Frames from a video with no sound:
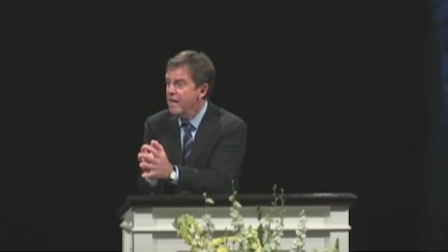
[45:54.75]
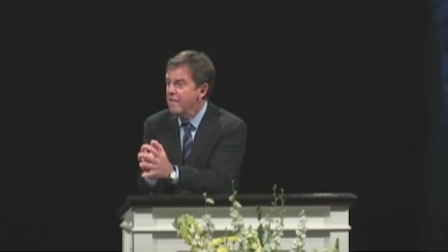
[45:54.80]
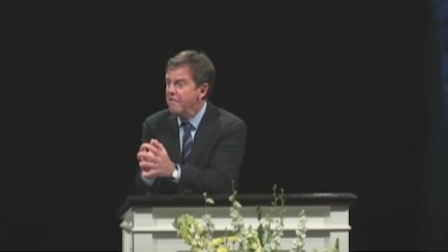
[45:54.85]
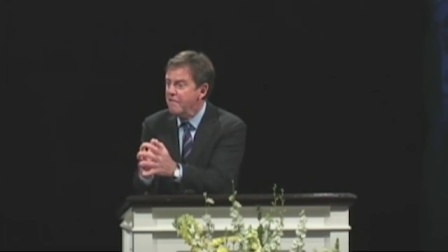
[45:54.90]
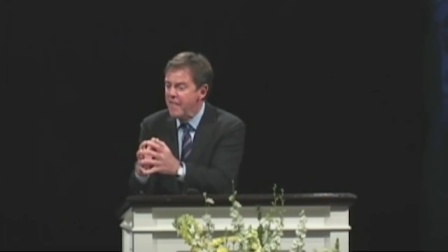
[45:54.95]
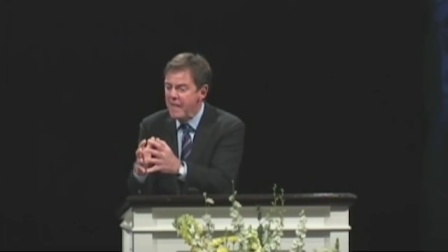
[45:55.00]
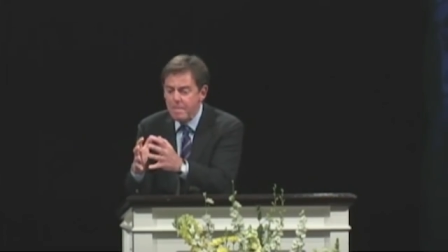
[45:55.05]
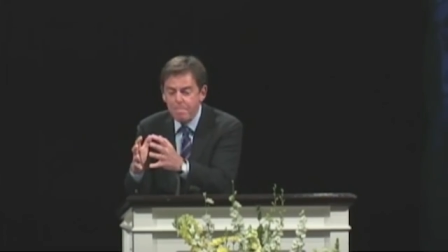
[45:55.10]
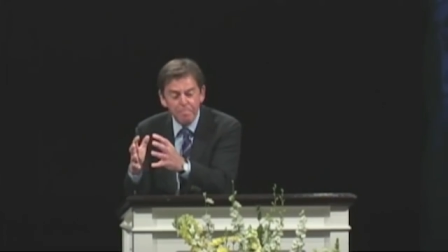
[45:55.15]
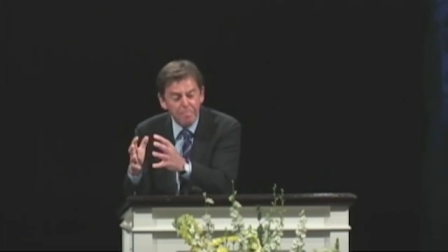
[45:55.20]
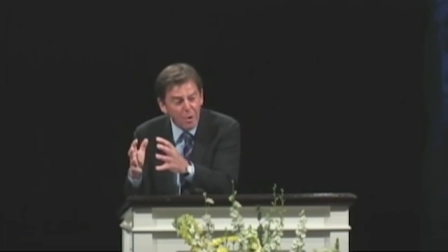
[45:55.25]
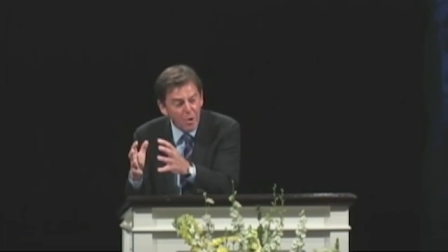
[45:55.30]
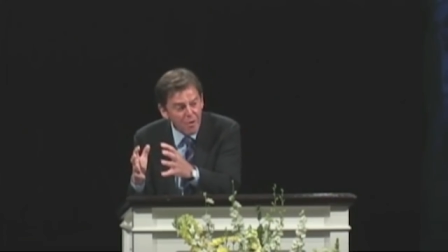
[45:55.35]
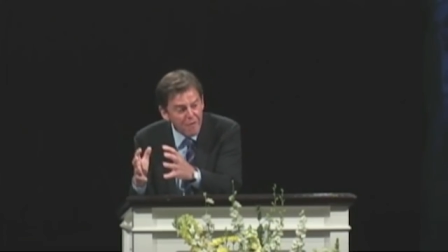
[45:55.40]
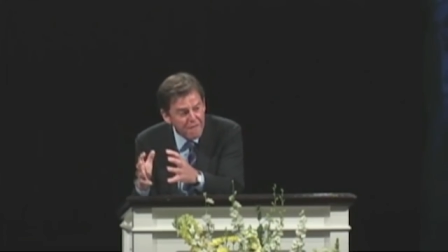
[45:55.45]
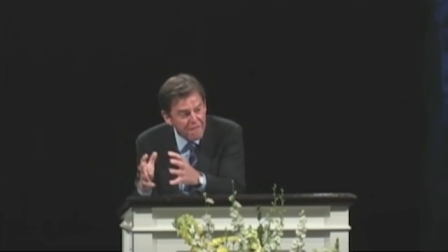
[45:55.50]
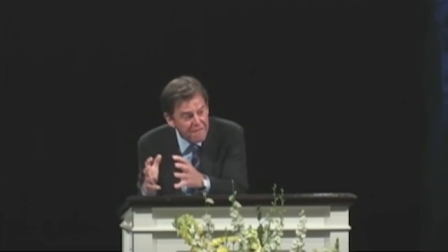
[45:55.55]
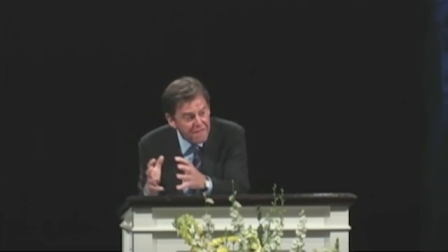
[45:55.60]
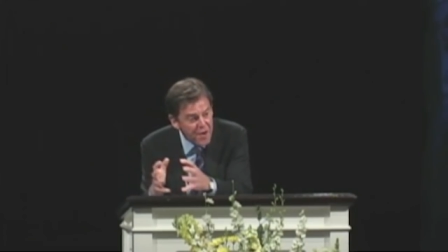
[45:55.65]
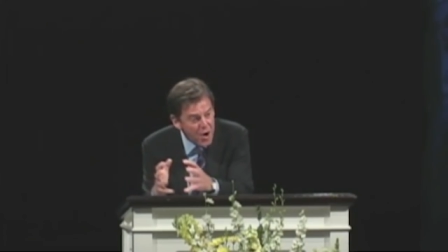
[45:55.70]
They
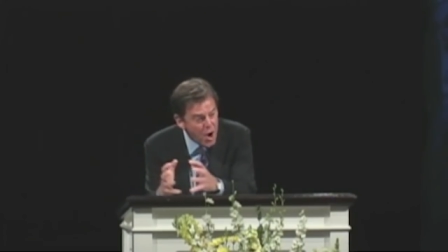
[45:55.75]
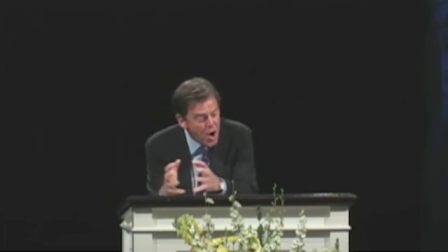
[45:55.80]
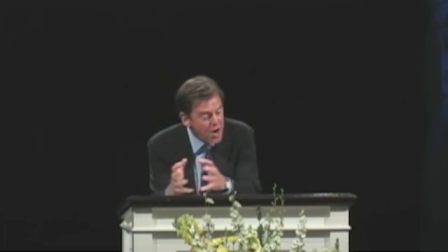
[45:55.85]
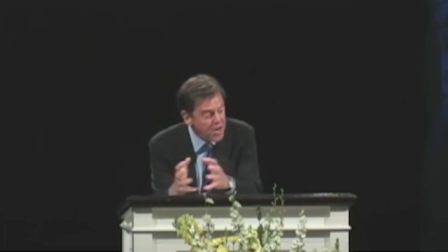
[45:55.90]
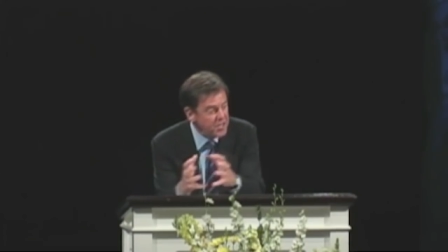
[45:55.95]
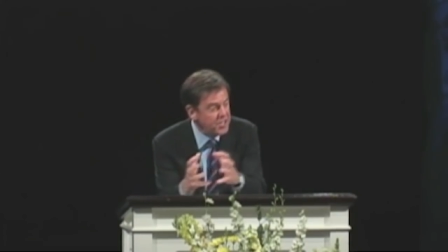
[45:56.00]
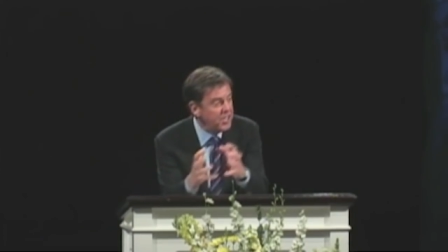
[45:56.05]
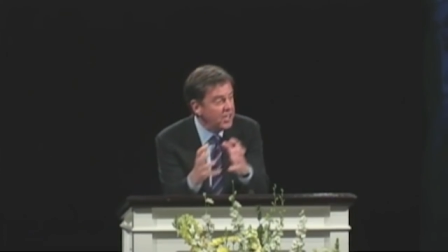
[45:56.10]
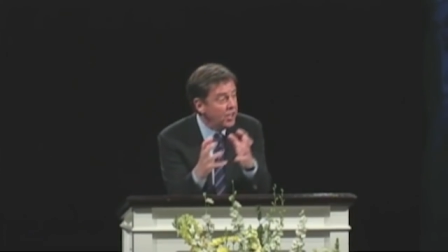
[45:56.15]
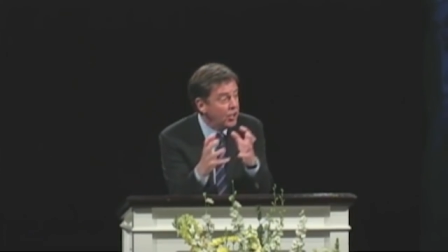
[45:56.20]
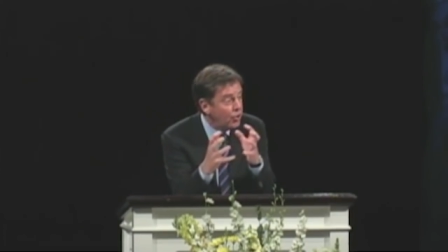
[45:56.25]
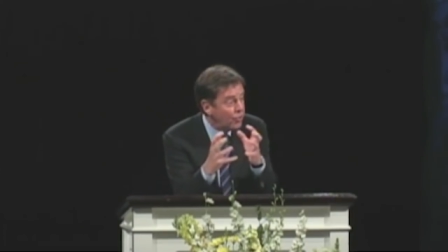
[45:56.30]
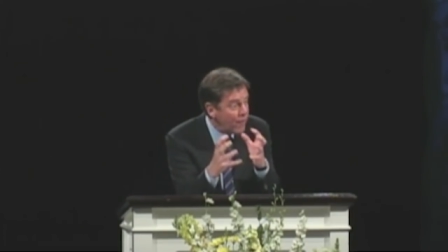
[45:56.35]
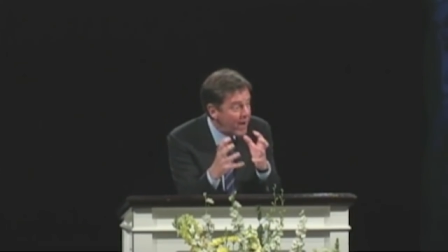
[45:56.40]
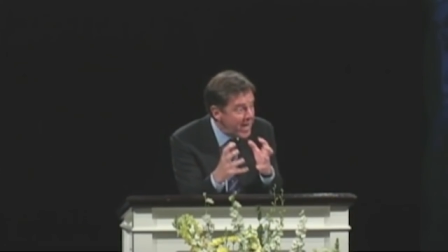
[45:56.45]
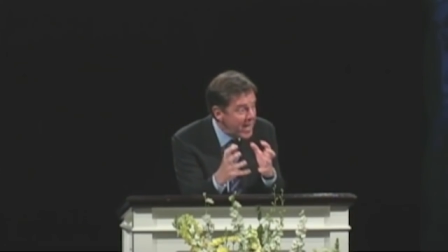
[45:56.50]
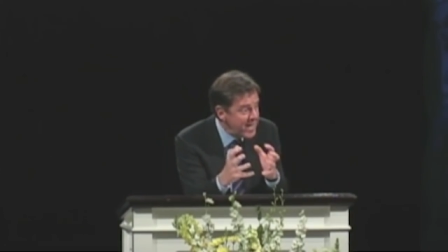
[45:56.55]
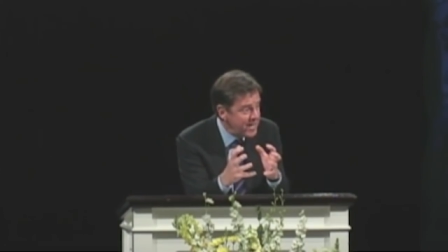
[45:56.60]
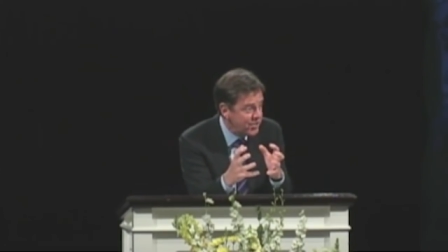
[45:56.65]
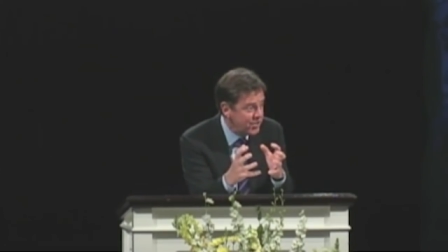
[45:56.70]
pervert
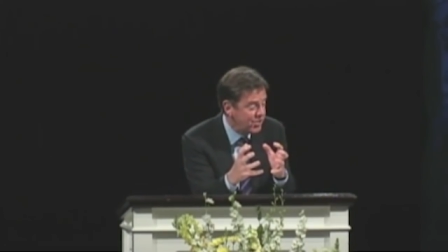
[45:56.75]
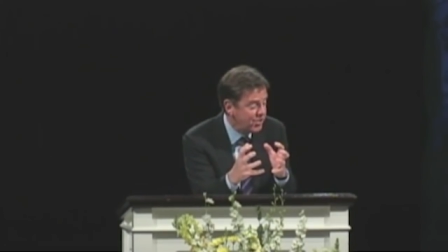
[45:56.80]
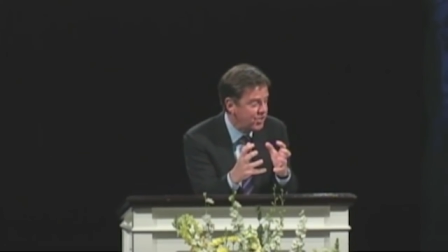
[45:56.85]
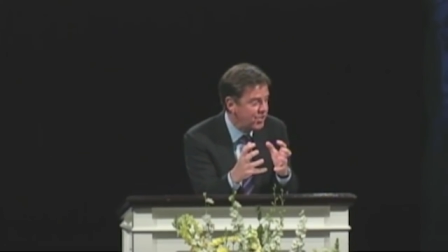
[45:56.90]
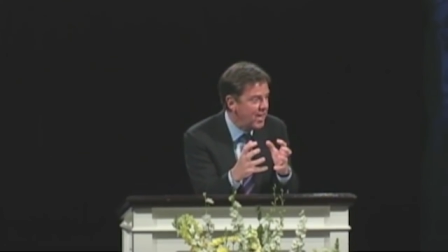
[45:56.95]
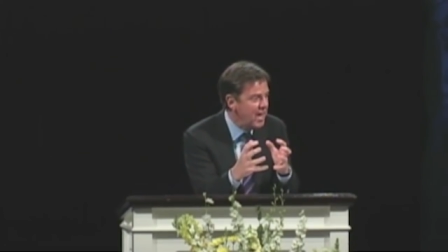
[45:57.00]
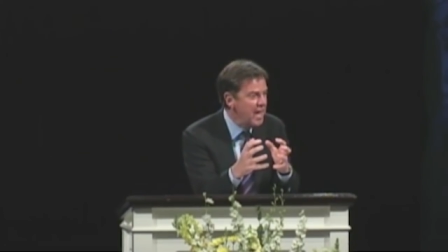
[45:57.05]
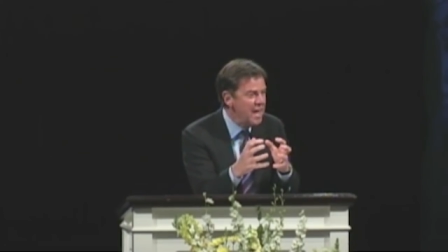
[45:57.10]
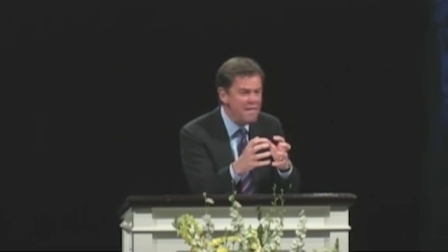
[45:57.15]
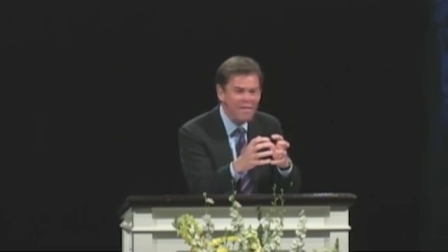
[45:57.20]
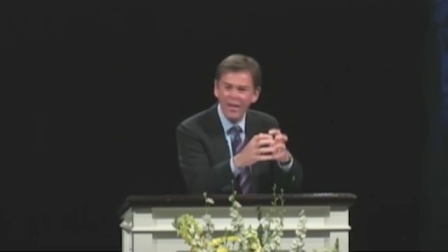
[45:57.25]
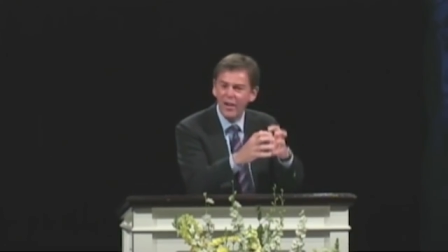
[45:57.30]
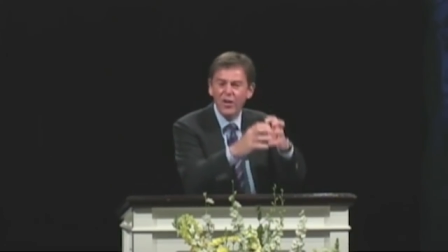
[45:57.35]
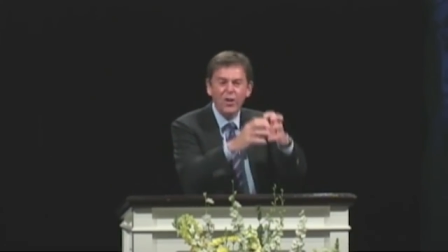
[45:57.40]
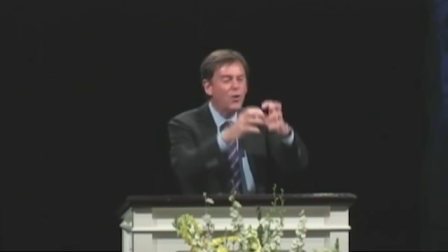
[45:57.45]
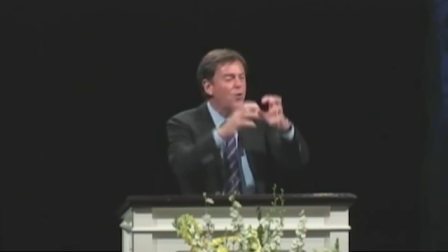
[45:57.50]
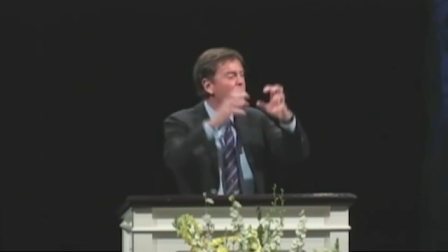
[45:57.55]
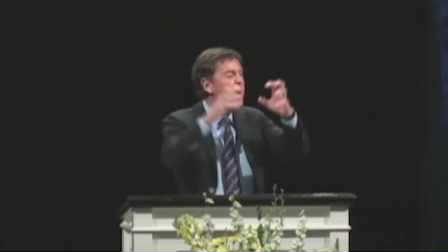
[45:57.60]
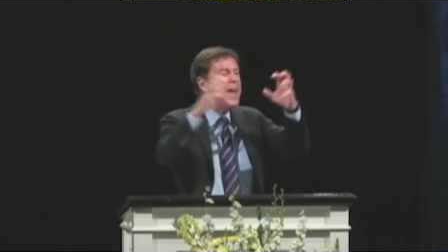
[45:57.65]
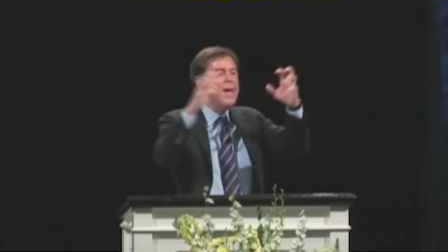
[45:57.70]
grace, the
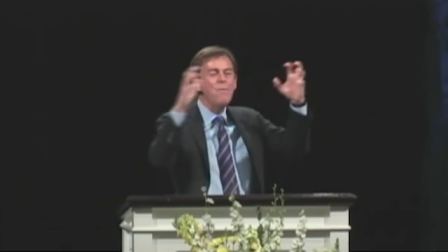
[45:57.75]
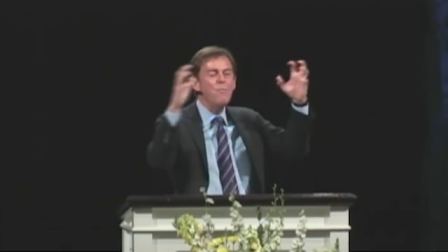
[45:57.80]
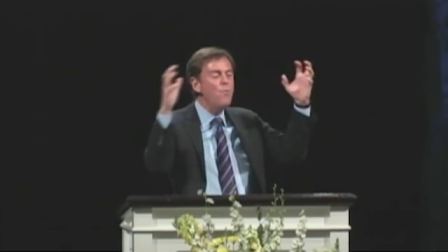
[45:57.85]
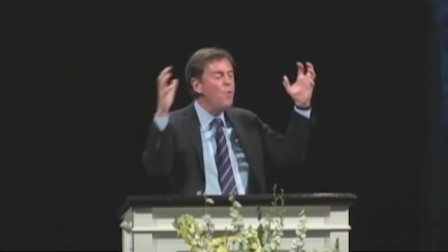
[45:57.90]
great